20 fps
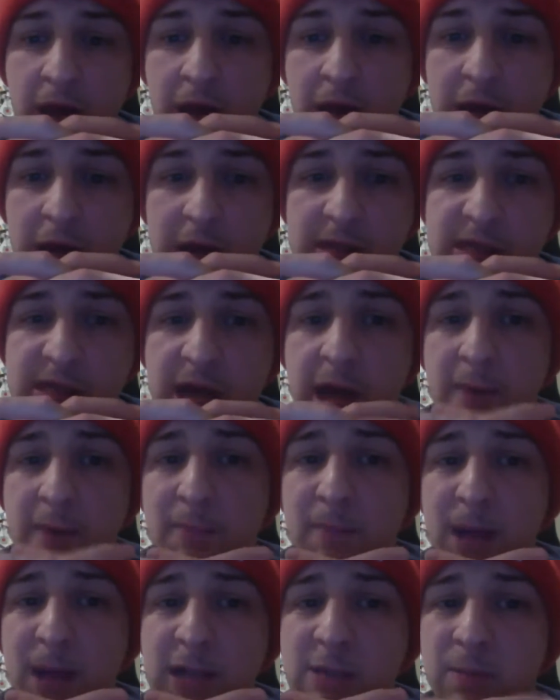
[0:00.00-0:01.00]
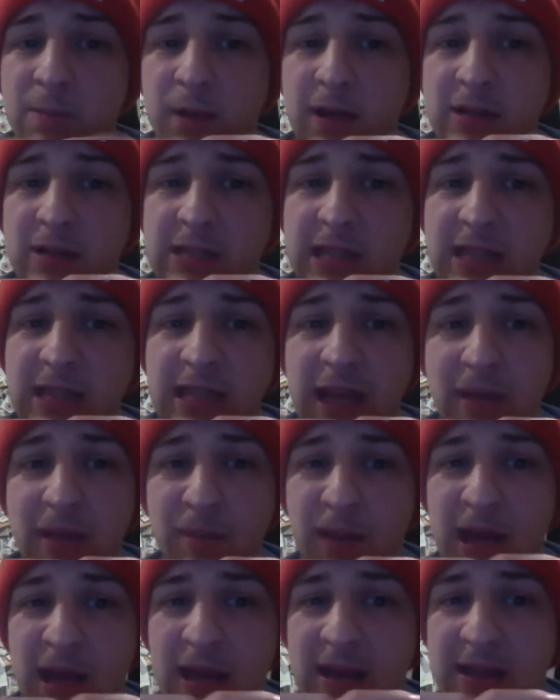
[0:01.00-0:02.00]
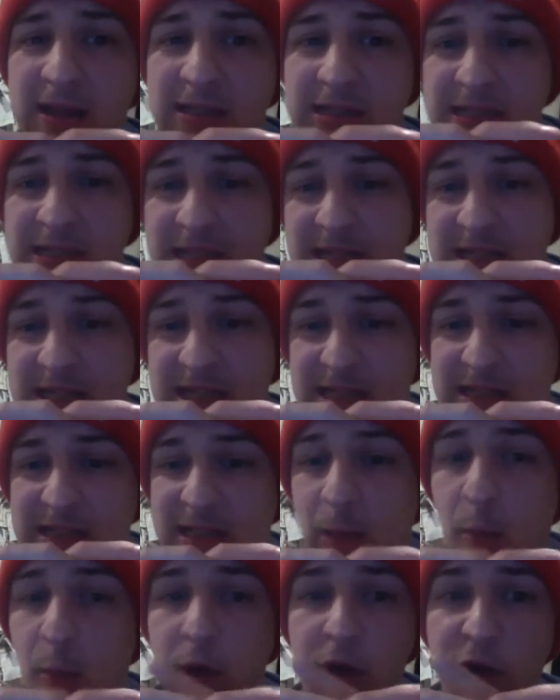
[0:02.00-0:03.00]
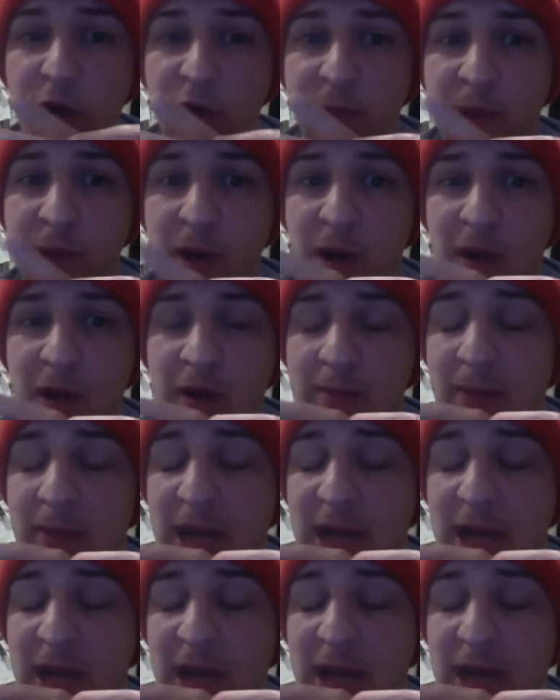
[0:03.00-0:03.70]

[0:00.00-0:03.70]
top bench players in the NBA this season, someone you've been on the past